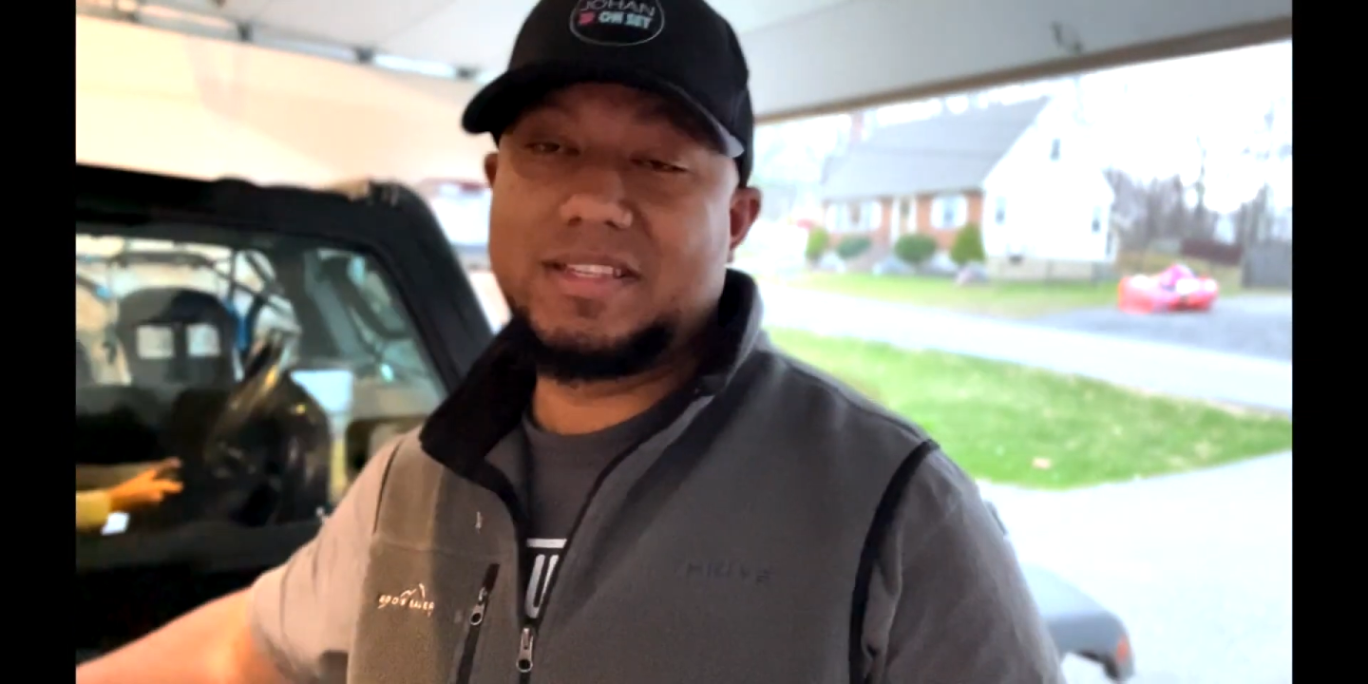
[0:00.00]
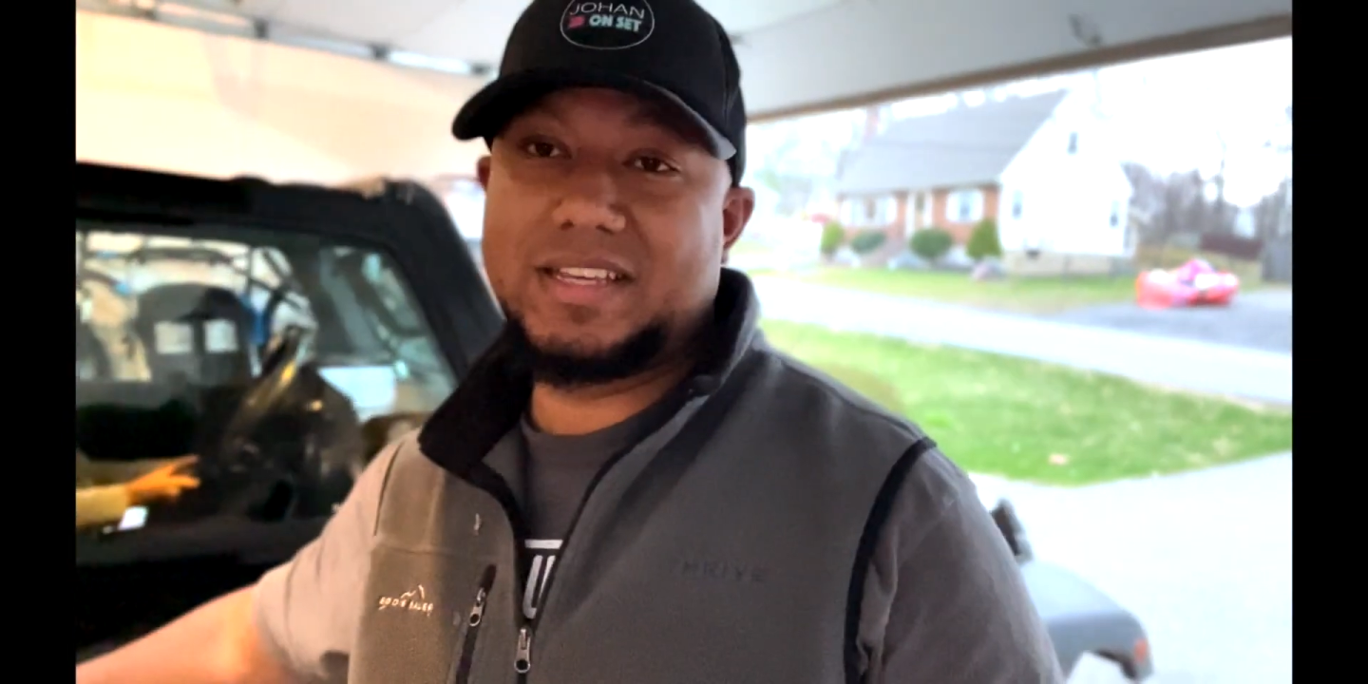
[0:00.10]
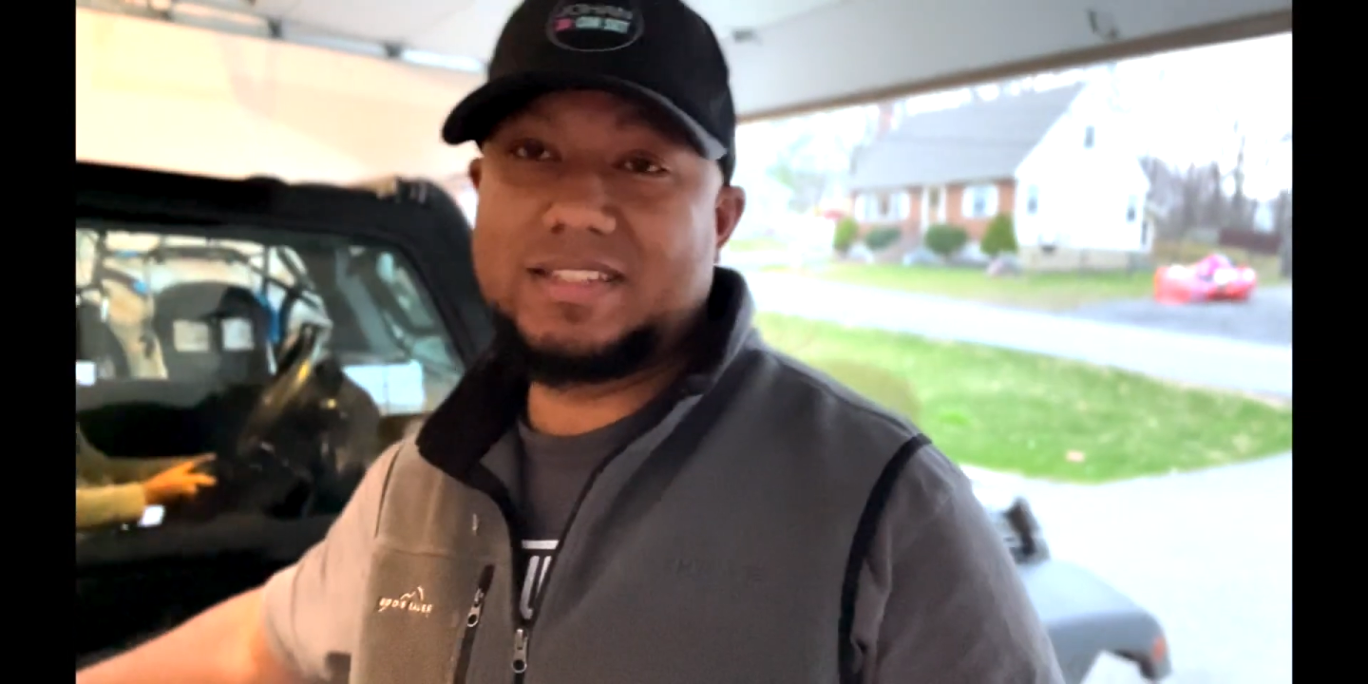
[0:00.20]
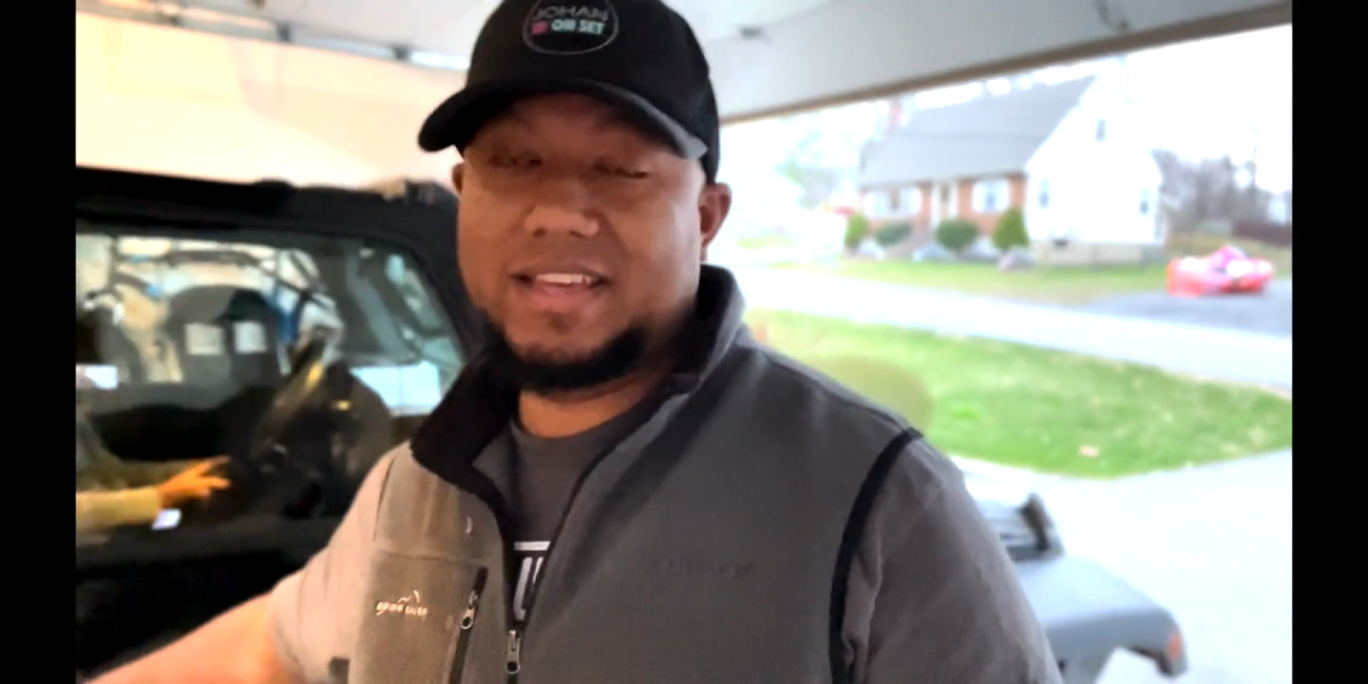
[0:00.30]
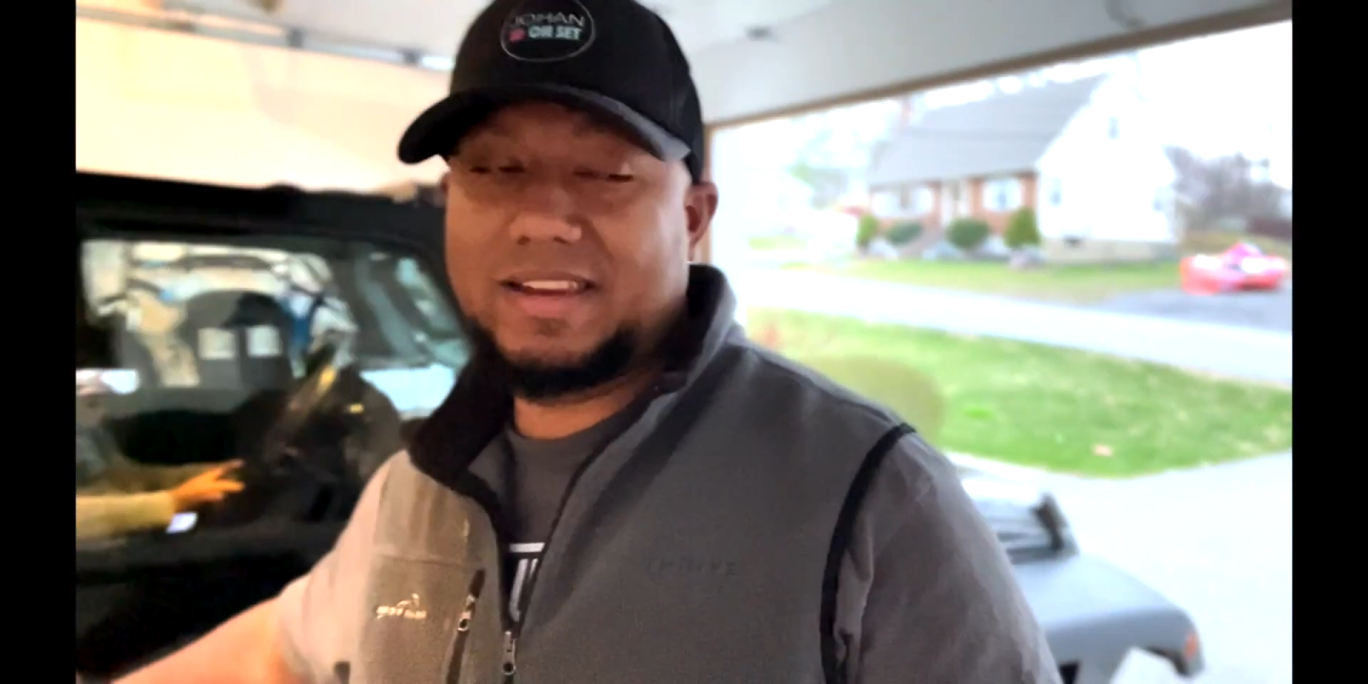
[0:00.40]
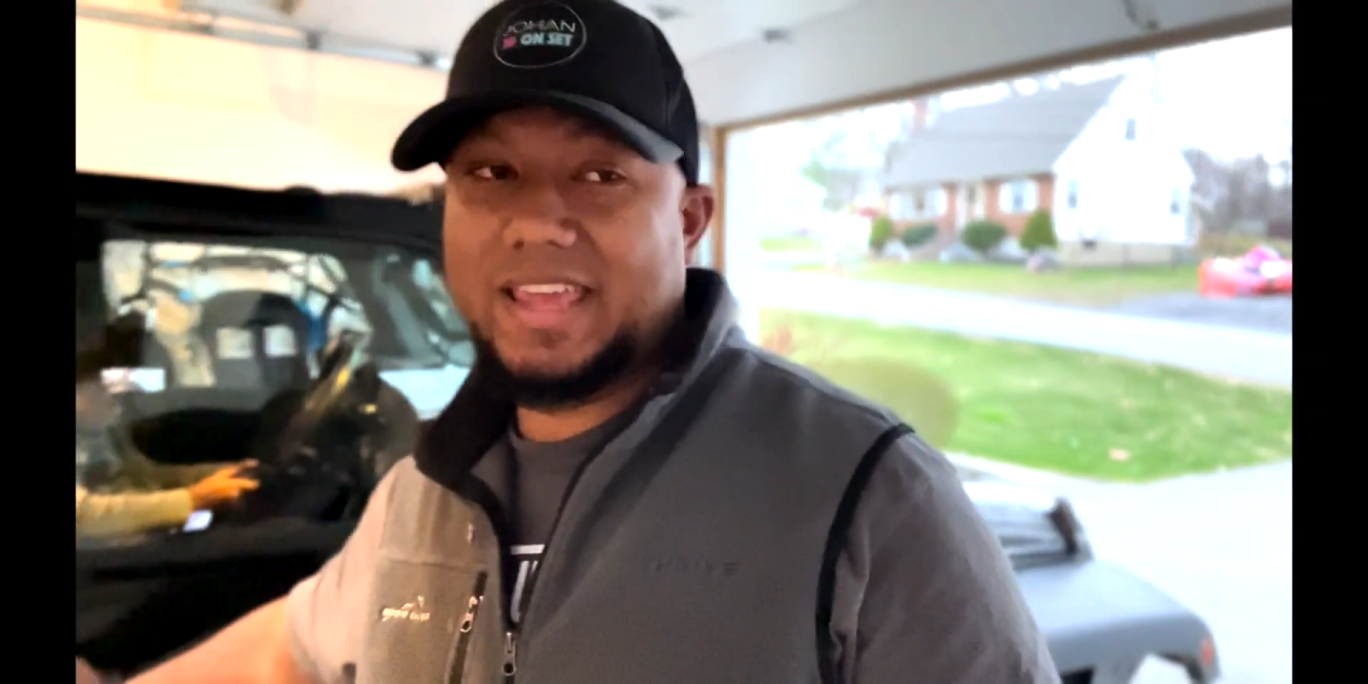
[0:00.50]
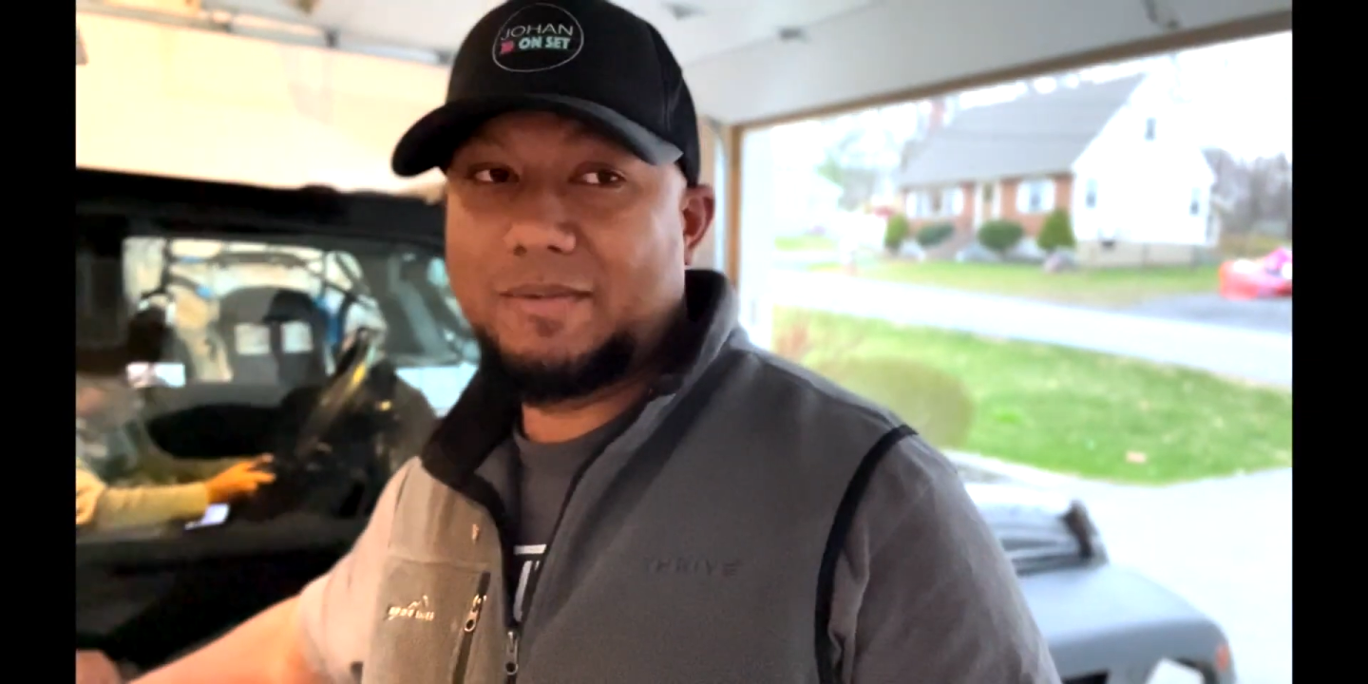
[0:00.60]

as I said,